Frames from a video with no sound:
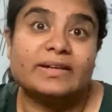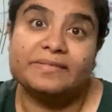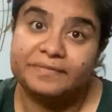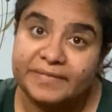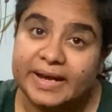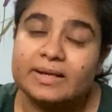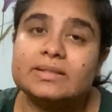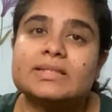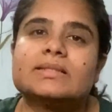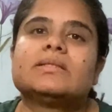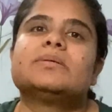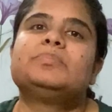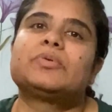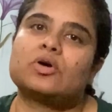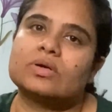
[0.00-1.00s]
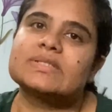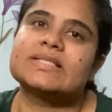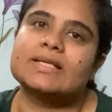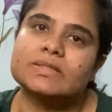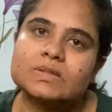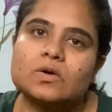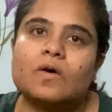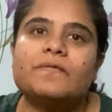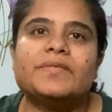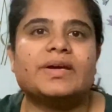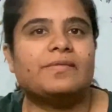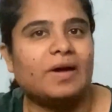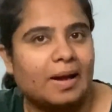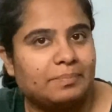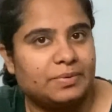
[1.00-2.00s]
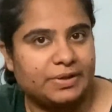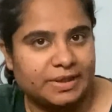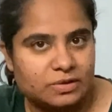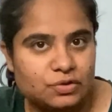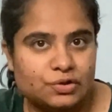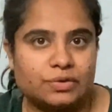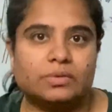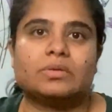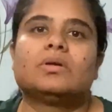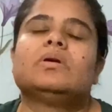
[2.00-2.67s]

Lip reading: affect the process of evaporation,